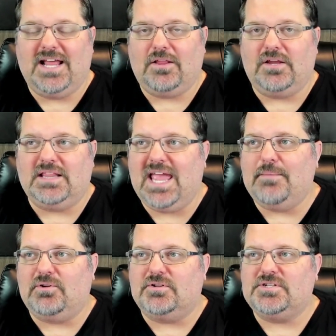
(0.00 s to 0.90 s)
Not only
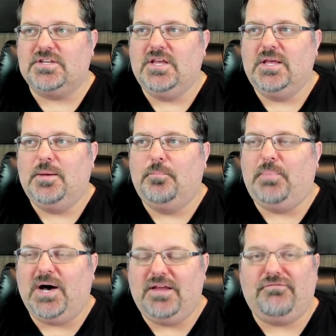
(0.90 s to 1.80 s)
labels,
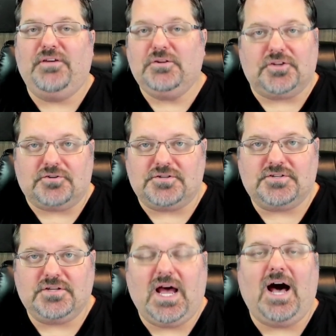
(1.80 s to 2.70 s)
but
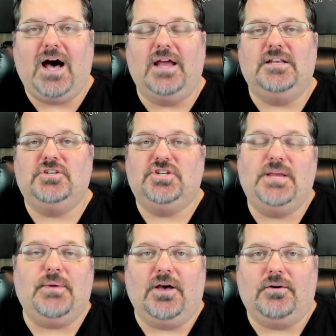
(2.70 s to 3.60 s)
filters on
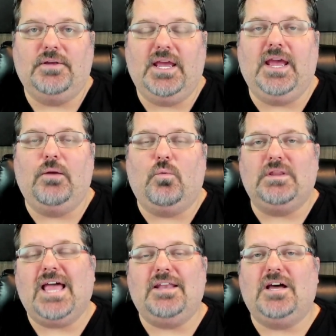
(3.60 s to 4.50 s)
Gmail. And
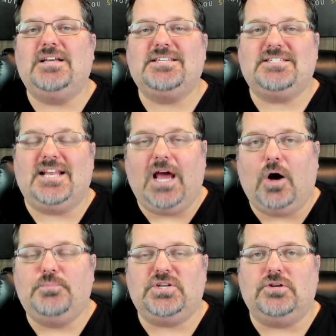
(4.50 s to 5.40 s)
what that does is it
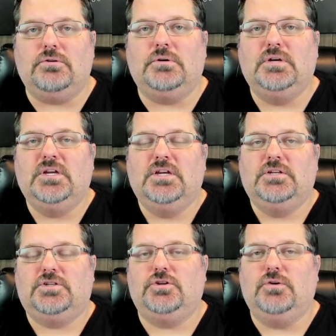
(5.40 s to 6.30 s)
helps you
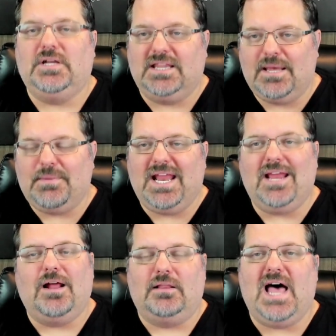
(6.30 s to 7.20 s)
to
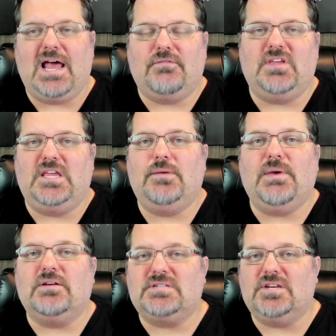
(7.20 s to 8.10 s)
eliminate a lot of the
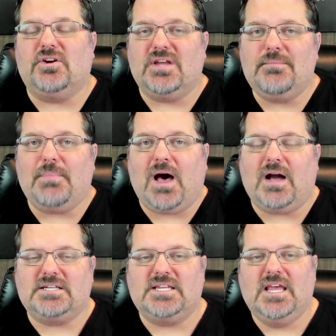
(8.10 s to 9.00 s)
emails in your
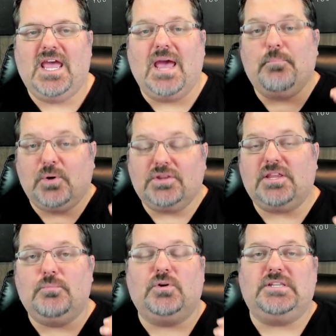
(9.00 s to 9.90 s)
inbox and put
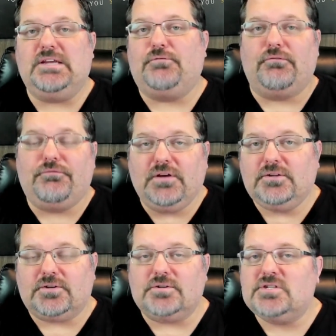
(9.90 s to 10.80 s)
them with different
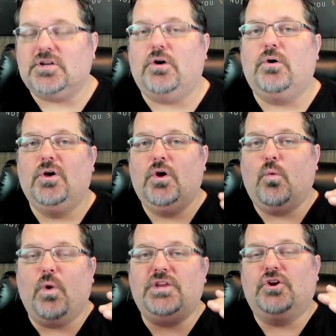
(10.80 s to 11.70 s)
filters. So
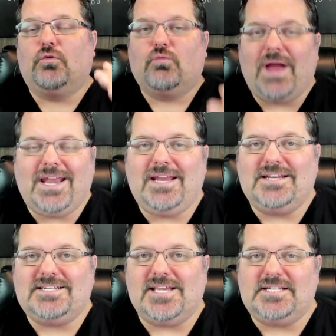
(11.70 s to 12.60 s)
when you're ready
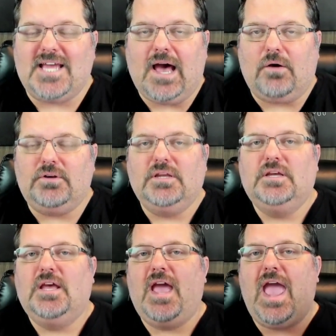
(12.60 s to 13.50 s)
to sit down
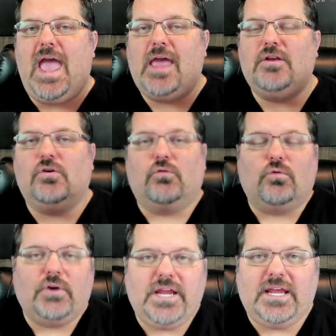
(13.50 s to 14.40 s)
and
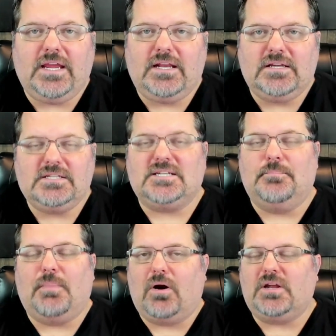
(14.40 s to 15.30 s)
read
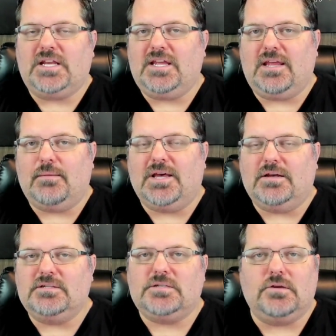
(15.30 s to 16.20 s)
some marketing
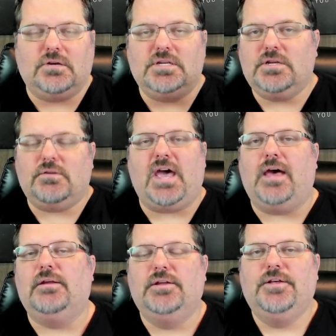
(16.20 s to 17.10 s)
emails, you can do
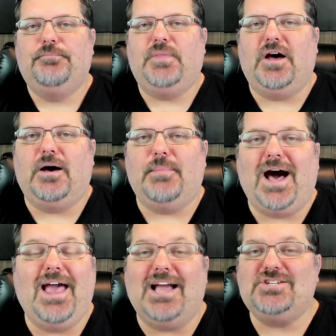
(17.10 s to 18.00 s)
that.
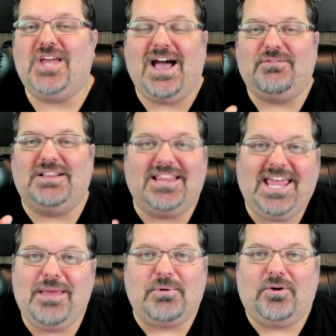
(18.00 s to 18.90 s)
I actually have a
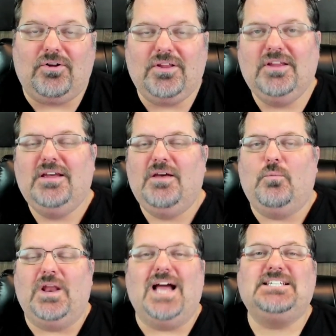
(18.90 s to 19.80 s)
label
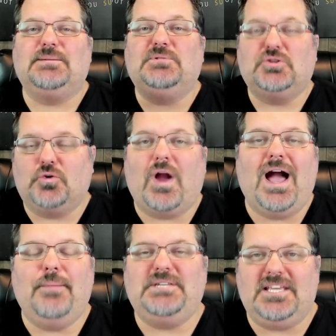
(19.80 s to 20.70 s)
when I
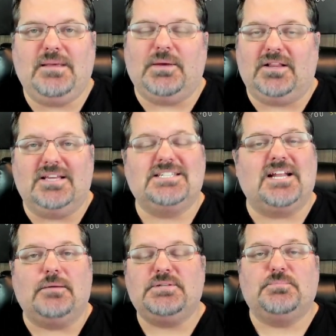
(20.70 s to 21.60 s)
subscribe to email lists.
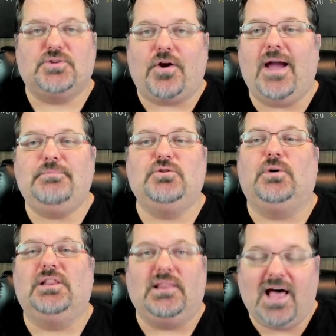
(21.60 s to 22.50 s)
Now I'm subscribed to
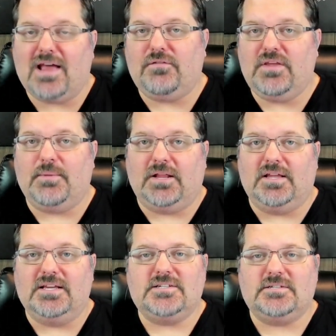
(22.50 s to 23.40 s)
a lot of email
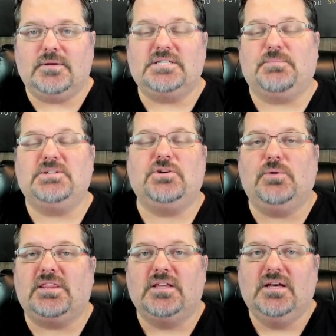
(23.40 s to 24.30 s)
lists, especially
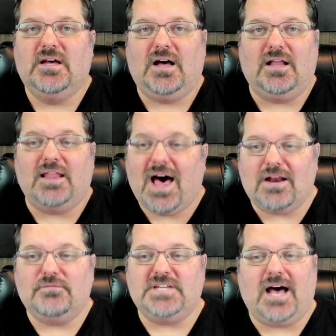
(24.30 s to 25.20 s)
with a lot
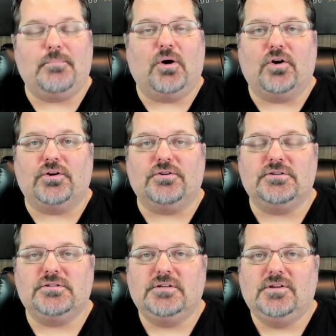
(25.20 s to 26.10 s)
of top marketers.